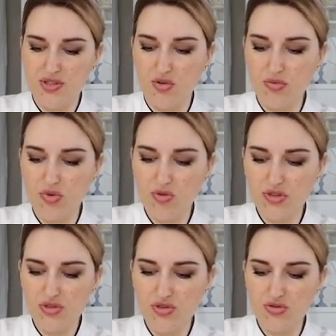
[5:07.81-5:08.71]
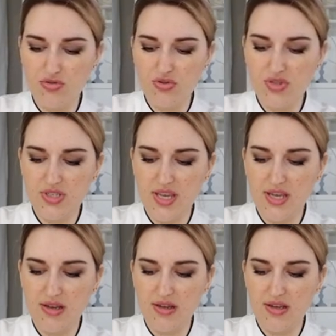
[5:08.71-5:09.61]
So I'm going to
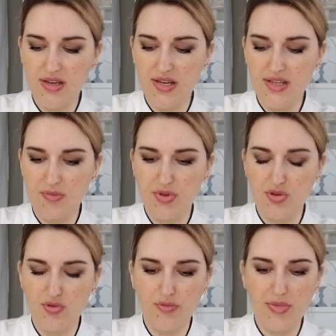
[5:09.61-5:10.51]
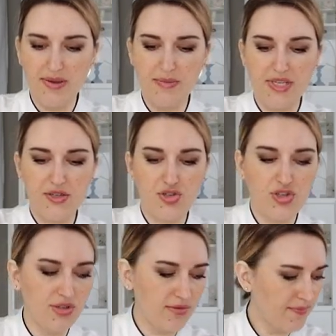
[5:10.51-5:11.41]
take a little bit of my
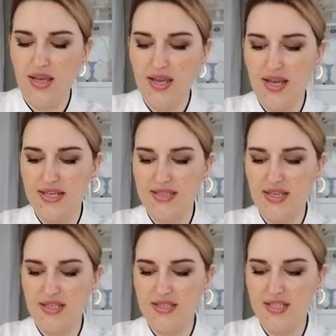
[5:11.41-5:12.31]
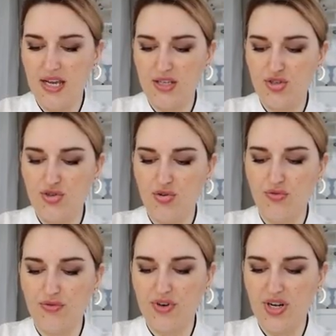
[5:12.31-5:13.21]
mixture, add a touch
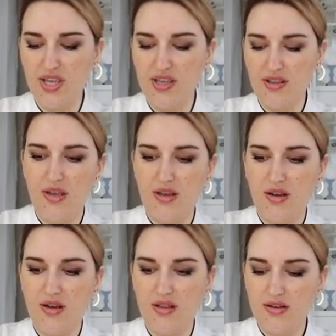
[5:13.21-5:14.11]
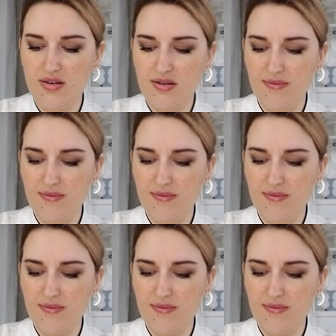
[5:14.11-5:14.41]
of green color.